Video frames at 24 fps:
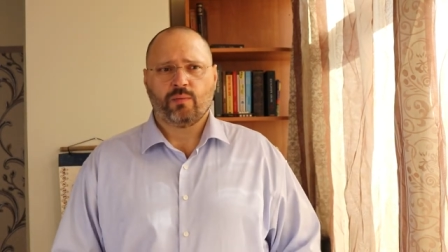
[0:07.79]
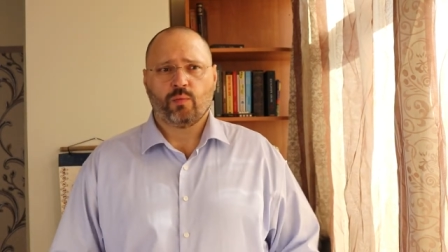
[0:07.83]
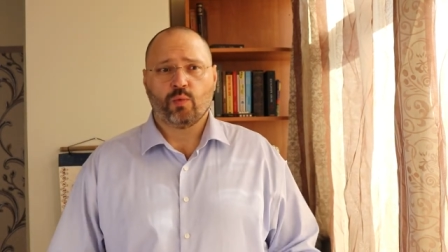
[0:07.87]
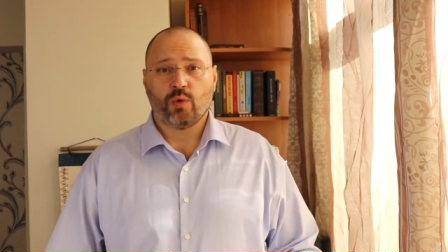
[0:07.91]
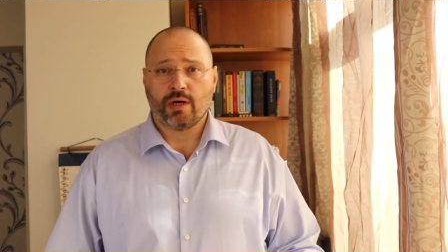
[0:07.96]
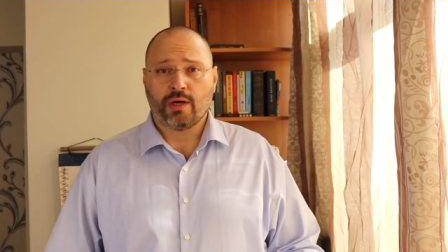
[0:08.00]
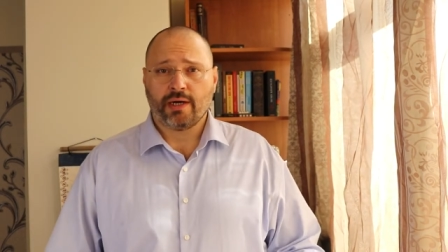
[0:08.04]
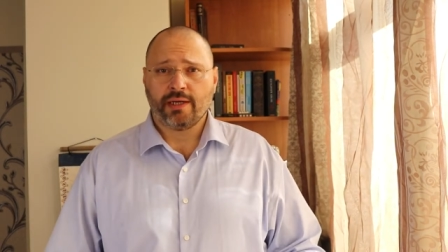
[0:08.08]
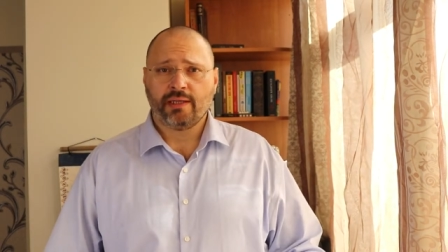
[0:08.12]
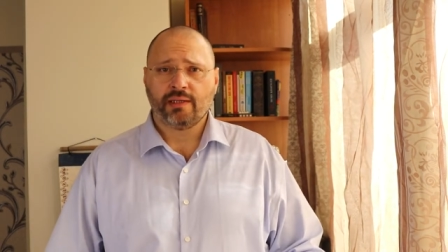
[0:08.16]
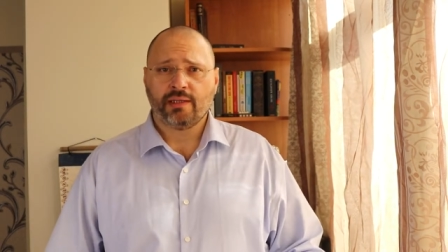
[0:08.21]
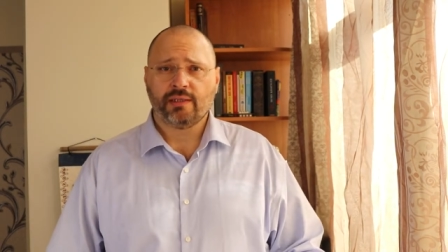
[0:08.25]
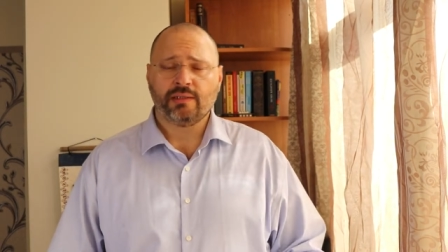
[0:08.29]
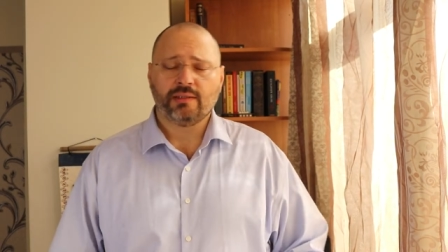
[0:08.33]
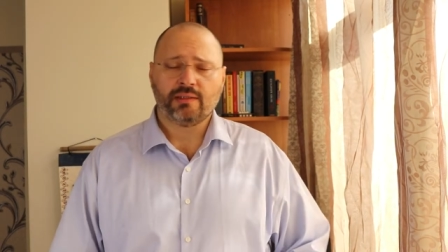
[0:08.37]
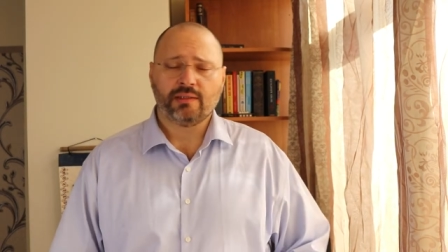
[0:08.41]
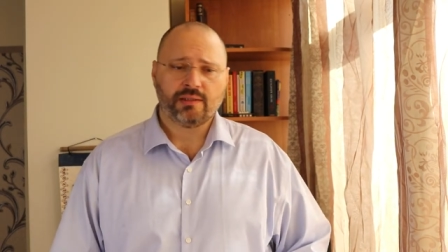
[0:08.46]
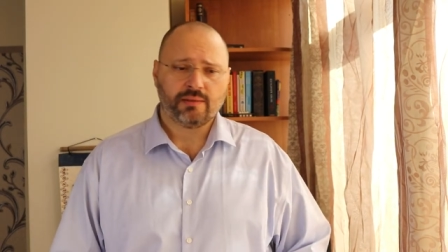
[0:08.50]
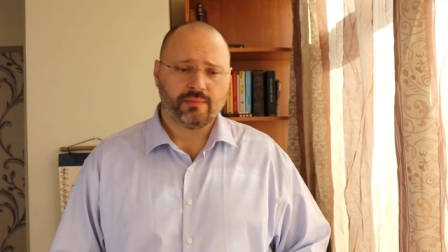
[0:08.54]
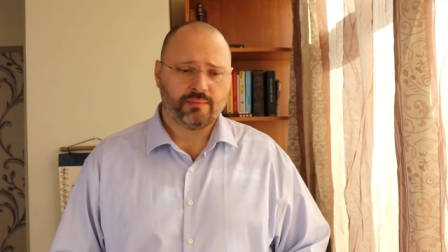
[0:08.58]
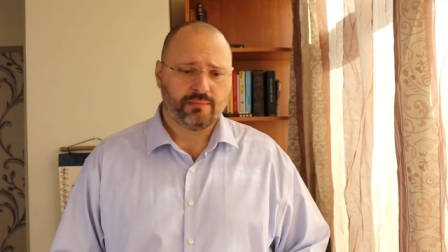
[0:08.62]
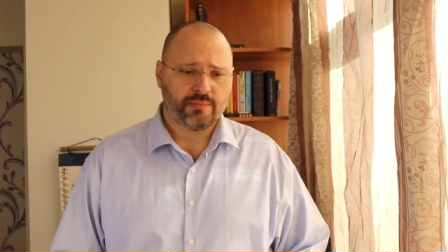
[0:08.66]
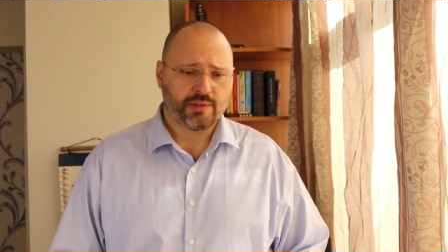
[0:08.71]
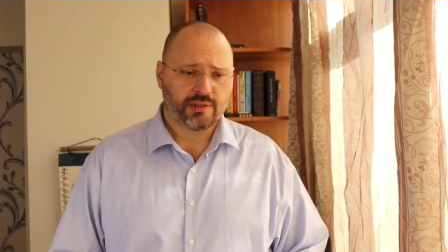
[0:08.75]
Why?
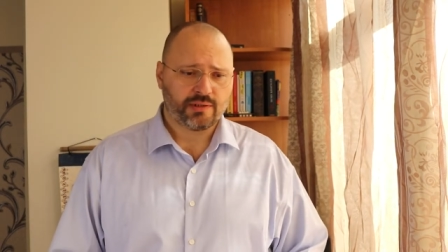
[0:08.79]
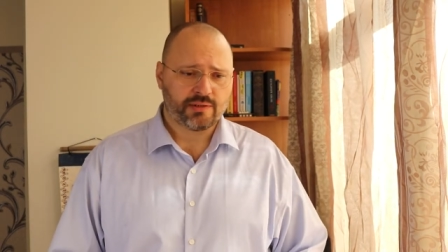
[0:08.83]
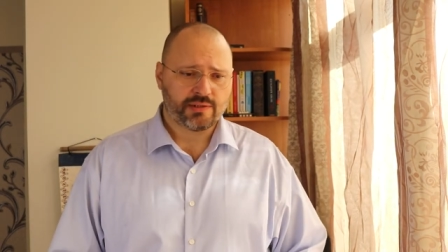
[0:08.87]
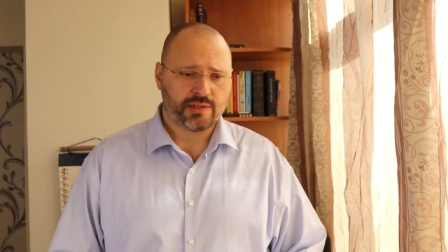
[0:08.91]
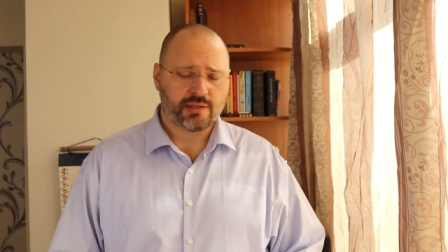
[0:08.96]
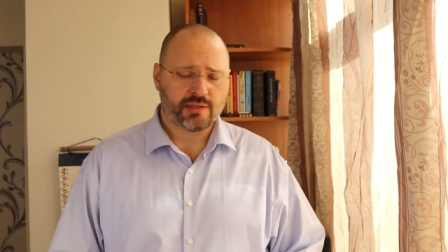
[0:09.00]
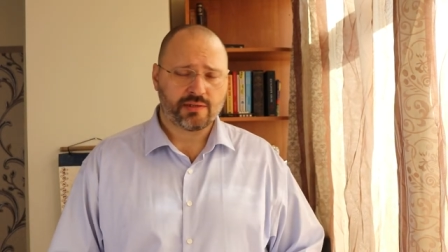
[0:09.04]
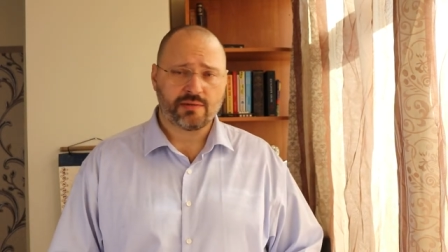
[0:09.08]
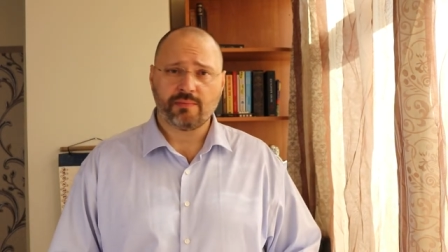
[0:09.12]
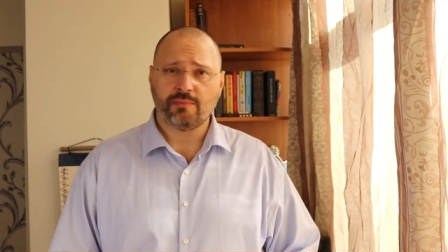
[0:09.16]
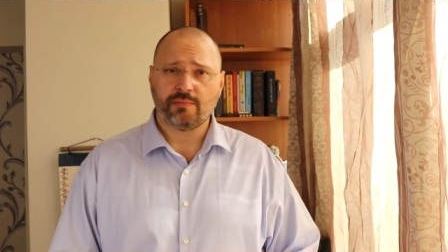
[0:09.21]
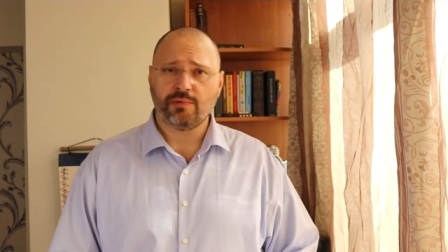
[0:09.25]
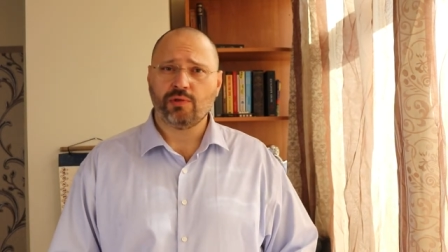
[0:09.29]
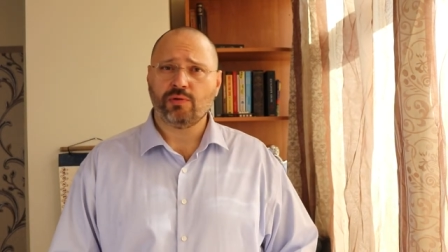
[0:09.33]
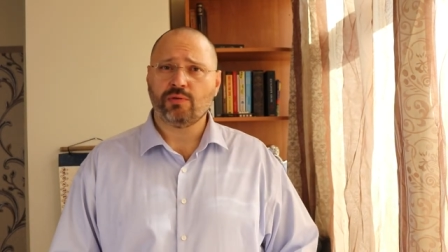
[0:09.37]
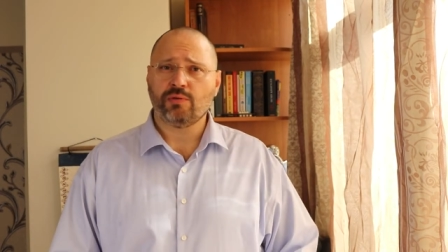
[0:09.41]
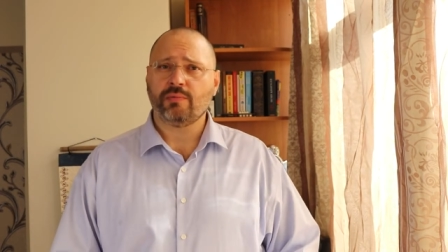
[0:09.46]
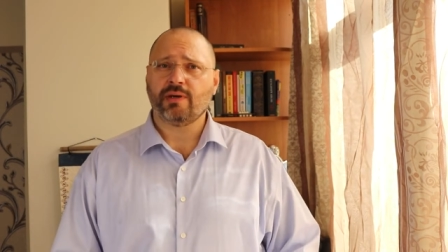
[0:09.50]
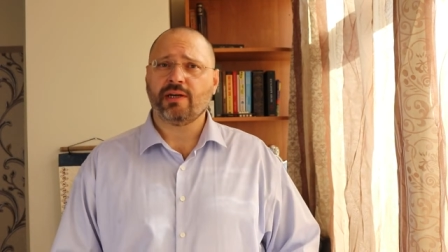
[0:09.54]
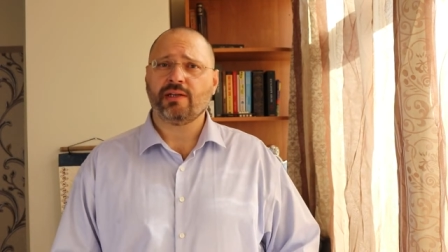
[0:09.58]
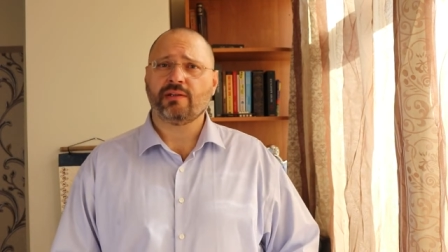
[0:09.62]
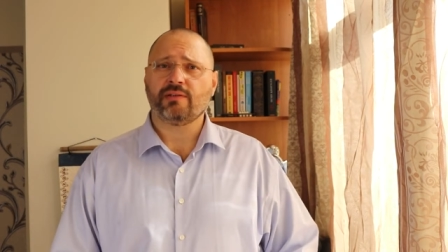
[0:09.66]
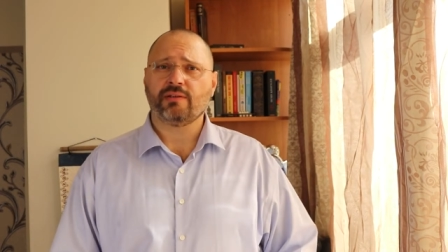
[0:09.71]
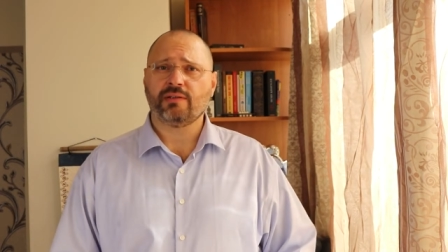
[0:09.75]
Because as
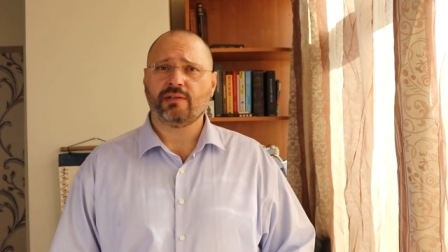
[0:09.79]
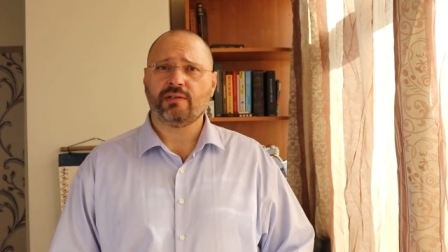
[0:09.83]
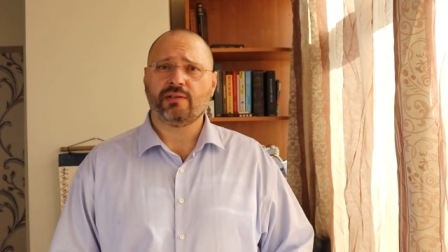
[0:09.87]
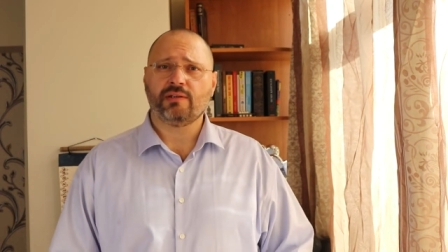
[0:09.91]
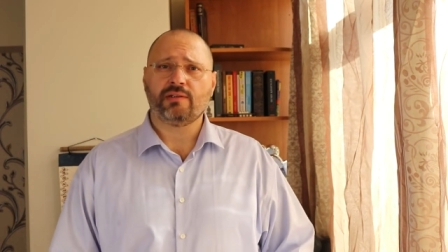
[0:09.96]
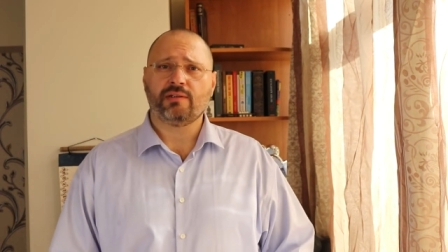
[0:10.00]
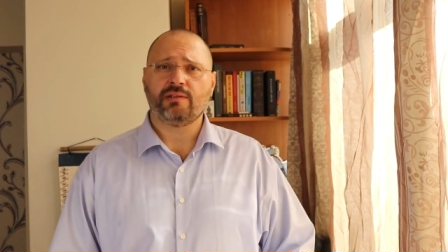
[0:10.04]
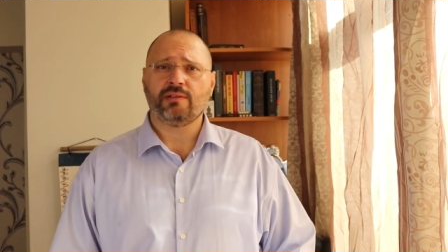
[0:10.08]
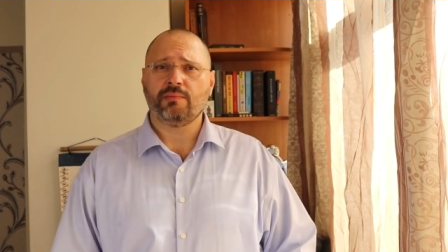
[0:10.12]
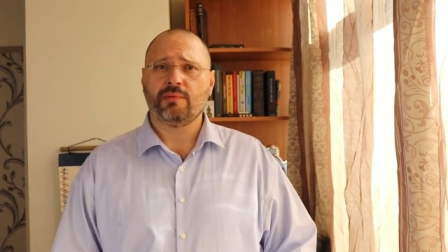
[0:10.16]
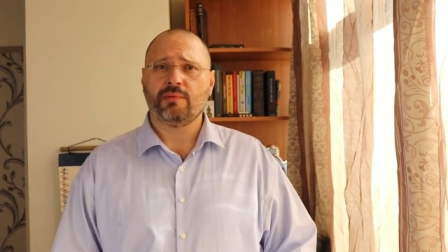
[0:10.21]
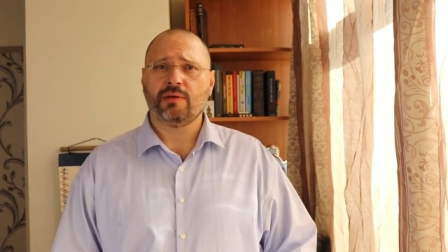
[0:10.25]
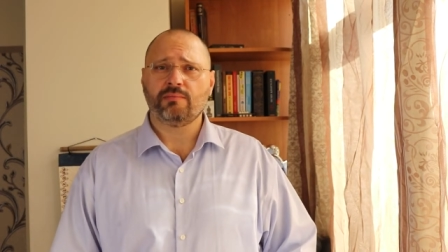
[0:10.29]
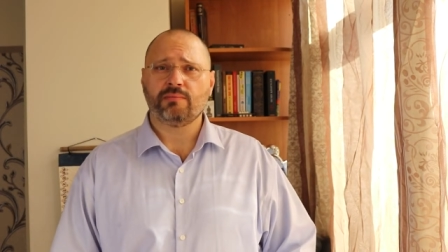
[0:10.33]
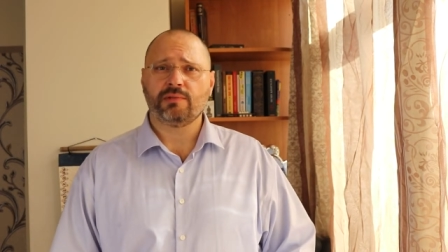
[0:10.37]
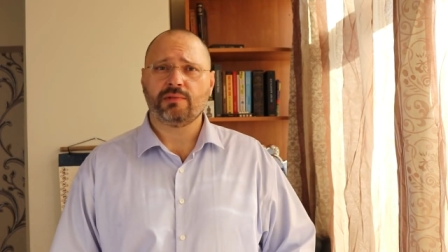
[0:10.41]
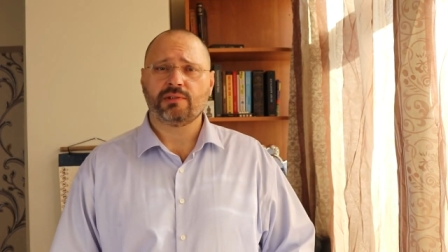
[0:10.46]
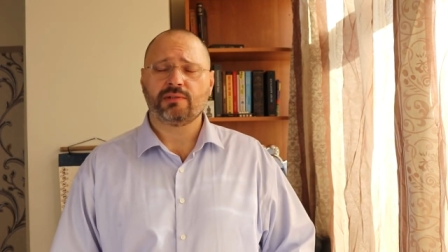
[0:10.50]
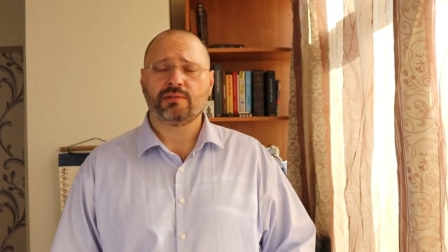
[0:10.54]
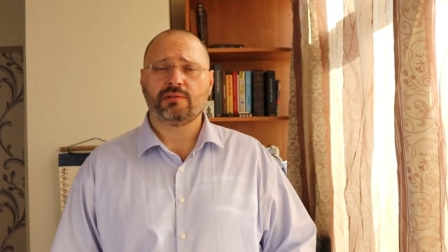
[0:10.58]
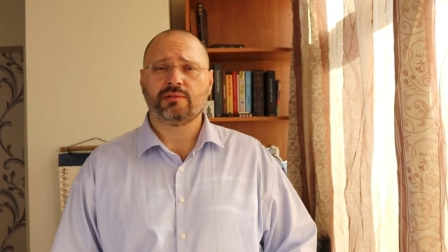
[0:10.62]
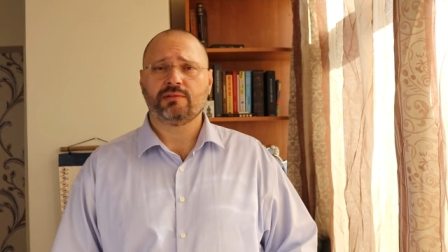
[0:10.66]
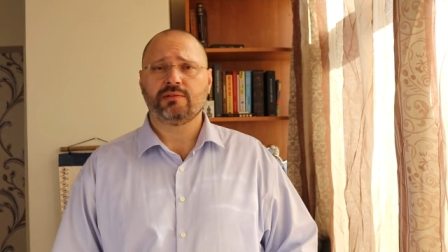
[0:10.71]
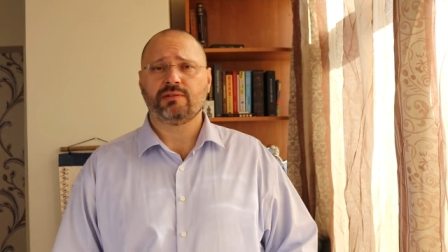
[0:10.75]
you might uh, remember,